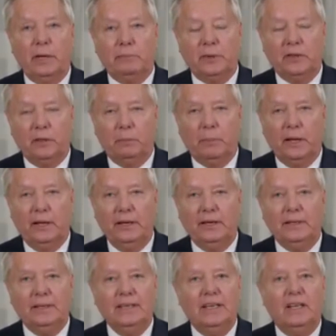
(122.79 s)
up to the
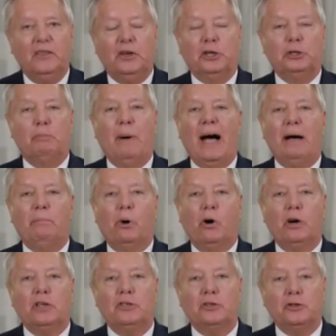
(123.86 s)
plate. There's
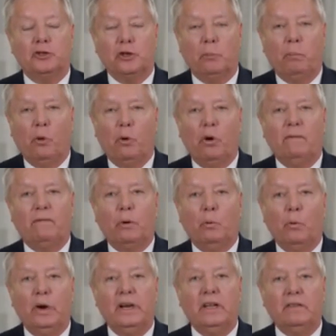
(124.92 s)
bipartisan support for
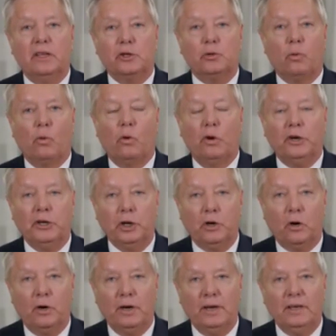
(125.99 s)
winning this war in
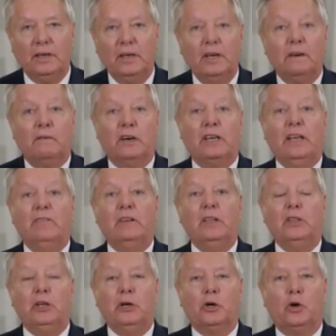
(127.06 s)
Ukraine, for giving
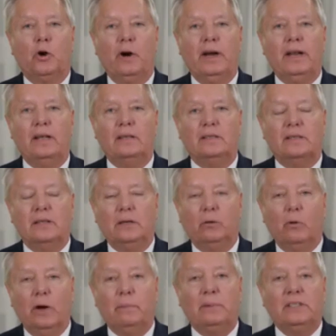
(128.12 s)
the Ukrainians the
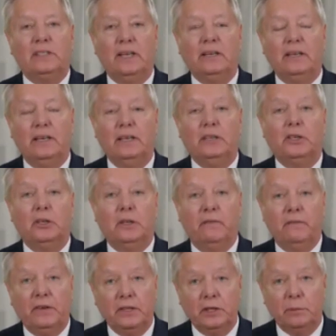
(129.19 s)
weapons they need to
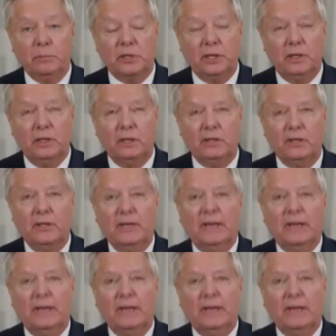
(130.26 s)
defend themselves.